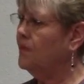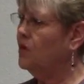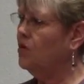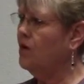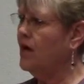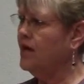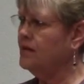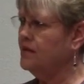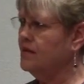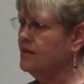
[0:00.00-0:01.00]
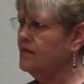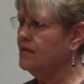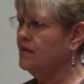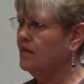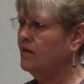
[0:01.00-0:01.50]
your essence,
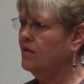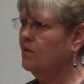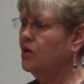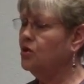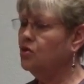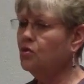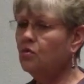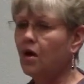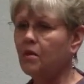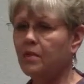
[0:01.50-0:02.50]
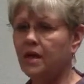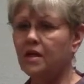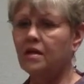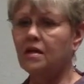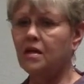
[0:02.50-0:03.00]
because you are
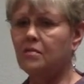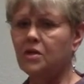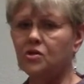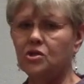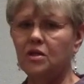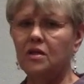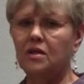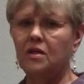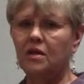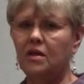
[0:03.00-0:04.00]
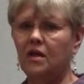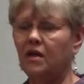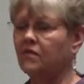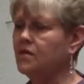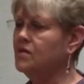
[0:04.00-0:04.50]
made in the image
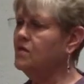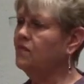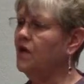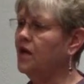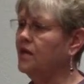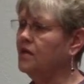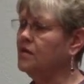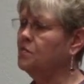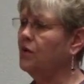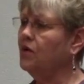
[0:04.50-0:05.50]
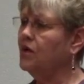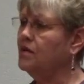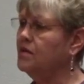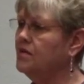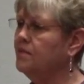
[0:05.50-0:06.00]
of this divine
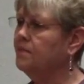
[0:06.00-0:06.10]
experience.